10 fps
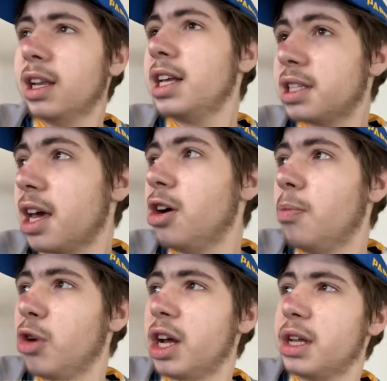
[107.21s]
let's get on
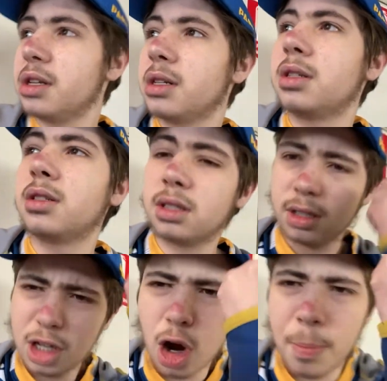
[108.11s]
with it.
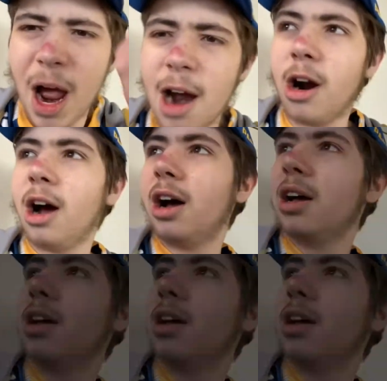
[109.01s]
Go Para!